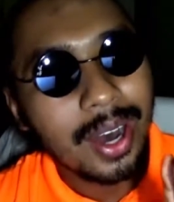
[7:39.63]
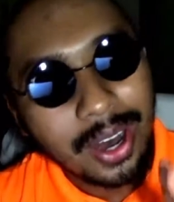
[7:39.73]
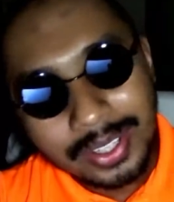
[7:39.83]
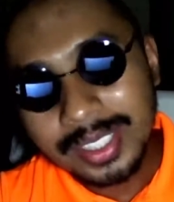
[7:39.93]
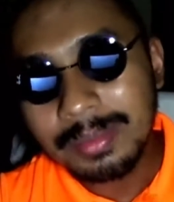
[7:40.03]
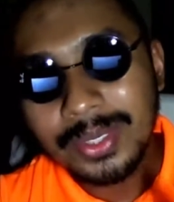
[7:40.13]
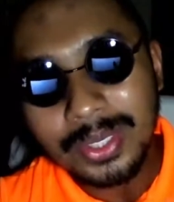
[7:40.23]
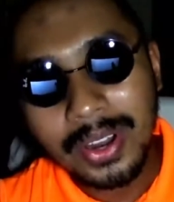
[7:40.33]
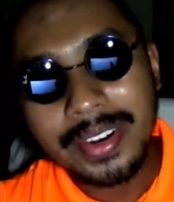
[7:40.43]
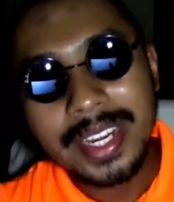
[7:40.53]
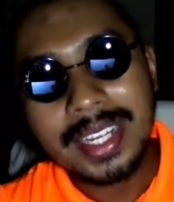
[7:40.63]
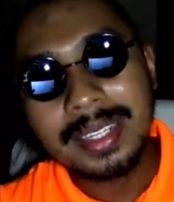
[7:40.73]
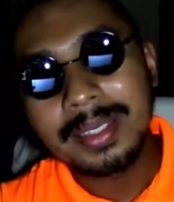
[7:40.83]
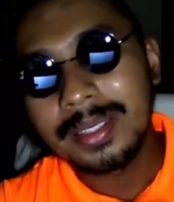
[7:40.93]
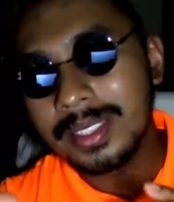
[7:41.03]
awesome story,
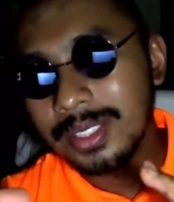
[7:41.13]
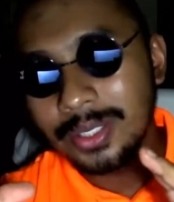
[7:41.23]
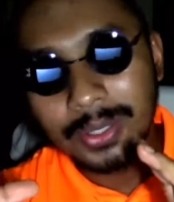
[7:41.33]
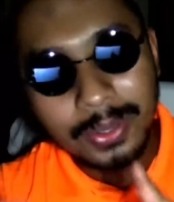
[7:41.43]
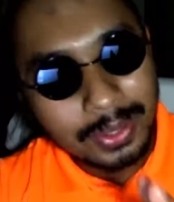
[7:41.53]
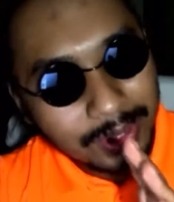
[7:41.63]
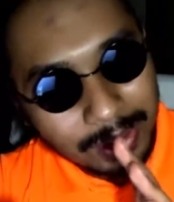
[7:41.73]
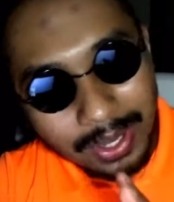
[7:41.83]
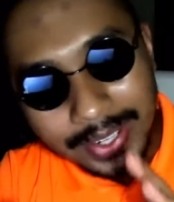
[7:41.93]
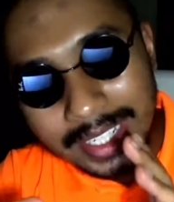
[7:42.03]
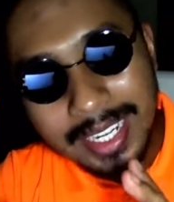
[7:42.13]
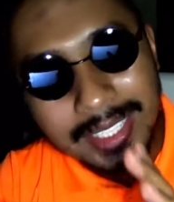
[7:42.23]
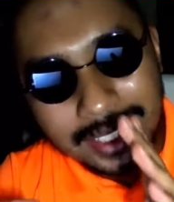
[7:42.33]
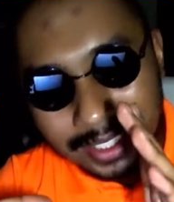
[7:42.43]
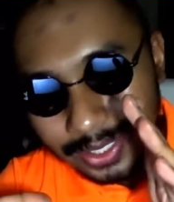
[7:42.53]
good story that
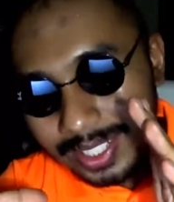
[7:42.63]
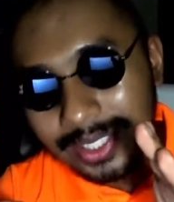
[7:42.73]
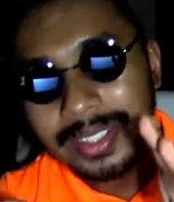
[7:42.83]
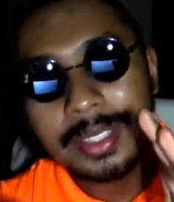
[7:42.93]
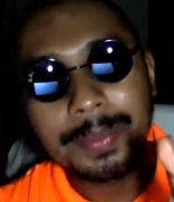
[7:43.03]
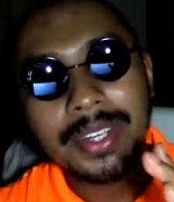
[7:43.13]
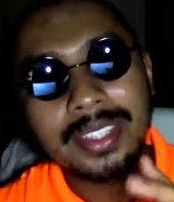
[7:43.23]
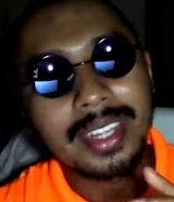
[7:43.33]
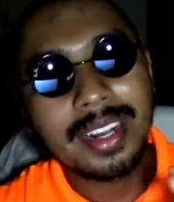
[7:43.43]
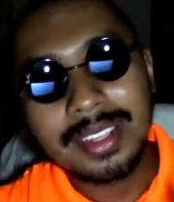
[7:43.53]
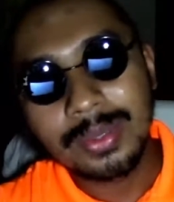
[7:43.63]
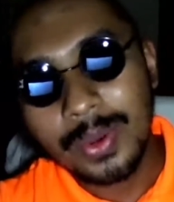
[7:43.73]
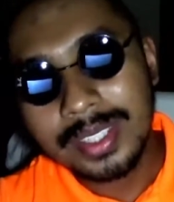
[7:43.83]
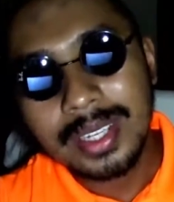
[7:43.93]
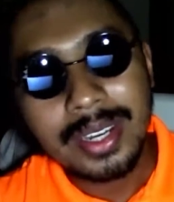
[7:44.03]
you need to experience at least
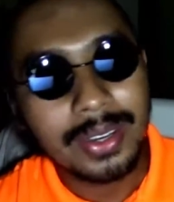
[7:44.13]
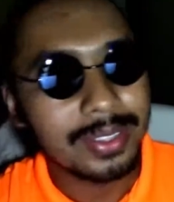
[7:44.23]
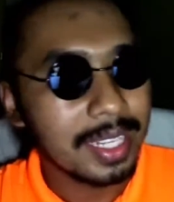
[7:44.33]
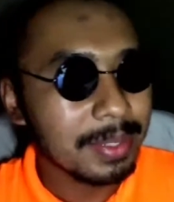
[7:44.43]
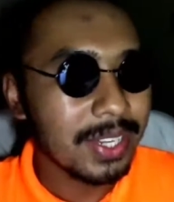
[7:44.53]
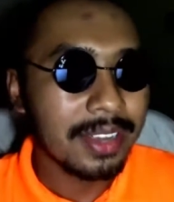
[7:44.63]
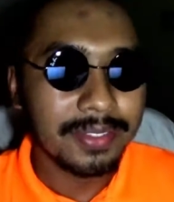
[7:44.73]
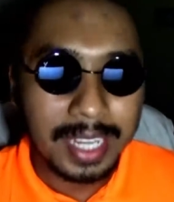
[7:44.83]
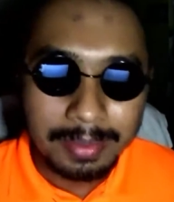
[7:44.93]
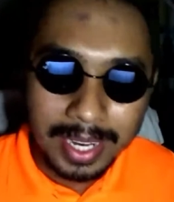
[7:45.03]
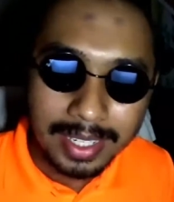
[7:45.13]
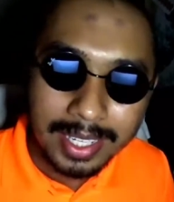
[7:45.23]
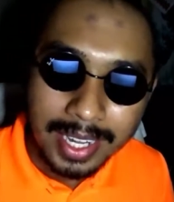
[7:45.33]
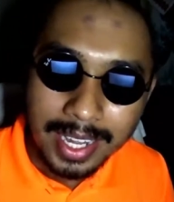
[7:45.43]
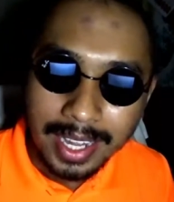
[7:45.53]
once, or sometimes you have games that
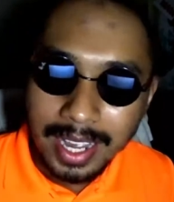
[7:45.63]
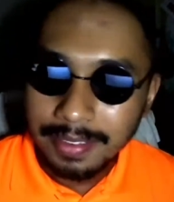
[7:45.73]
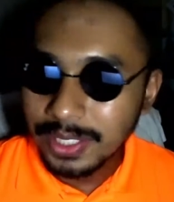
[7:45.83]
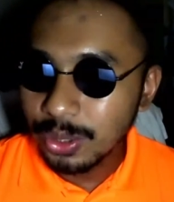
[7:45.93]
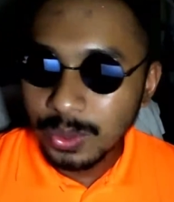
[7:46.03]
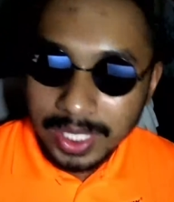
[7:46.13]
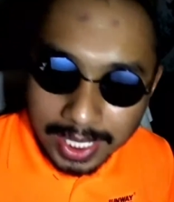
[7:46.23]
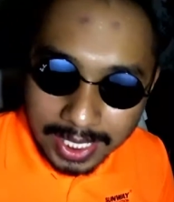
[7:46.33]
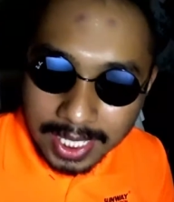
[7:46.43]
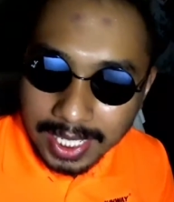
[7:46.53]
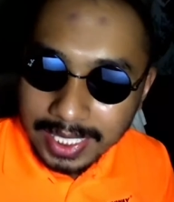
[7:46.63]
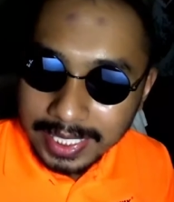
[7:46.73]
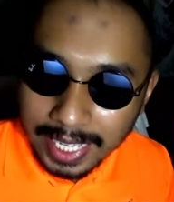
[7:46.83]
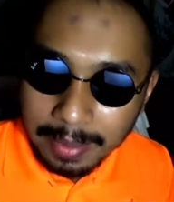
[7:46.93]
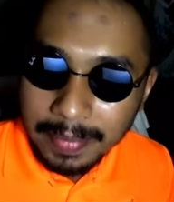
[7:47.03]
have a unique
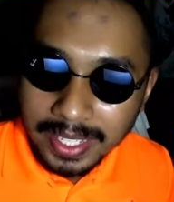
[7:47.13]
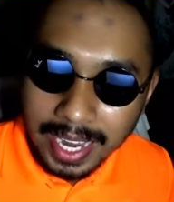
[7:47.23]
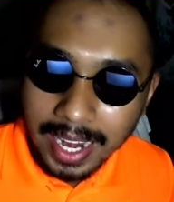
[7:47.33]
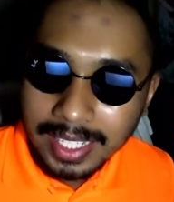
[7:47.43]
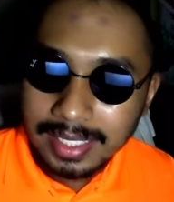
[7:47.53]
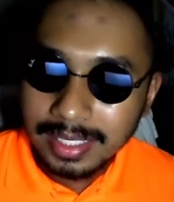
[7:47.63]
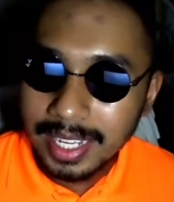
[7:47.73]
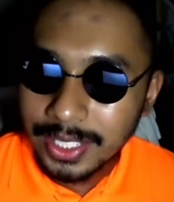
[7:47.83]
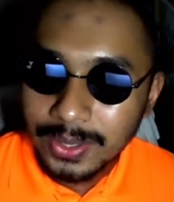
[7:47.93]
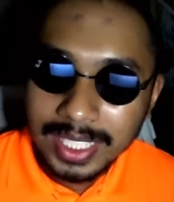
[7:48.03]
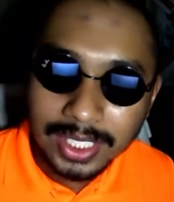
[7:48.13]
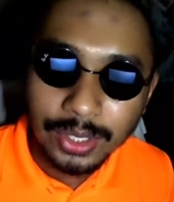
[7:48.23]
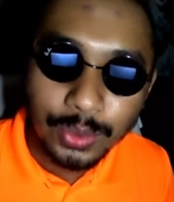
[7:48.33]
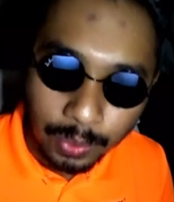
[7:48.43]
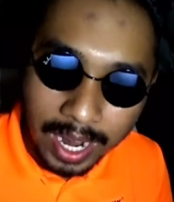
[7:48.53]
game mechanics that you need
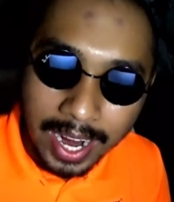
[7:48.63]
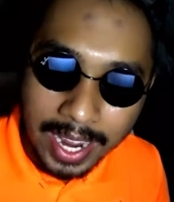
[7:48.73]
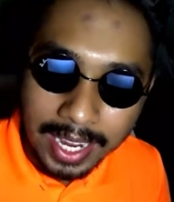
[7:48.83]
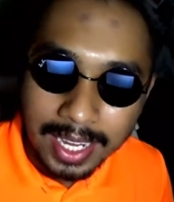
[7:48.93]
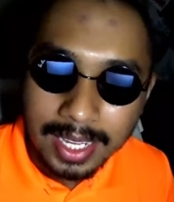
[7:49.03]
to try,